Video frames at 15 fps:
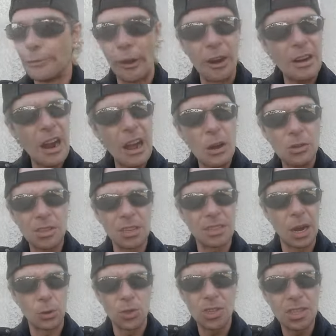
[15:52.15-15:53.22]
Firehouse
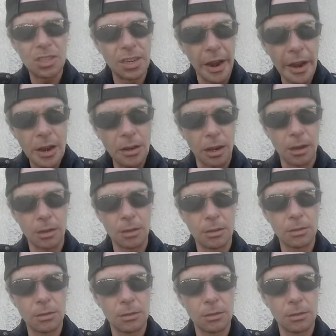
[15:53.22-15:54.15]
is outstanding.